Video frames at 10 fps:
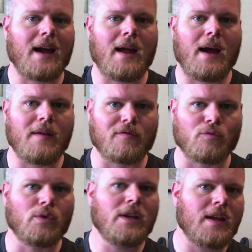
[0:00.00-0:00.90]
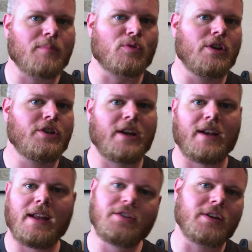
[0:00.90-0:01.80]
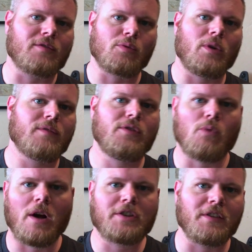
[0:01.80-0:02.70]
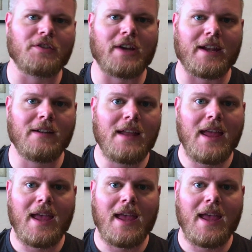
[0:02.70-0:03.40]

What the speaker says: I have really appreciated each and every one of you watching the channel,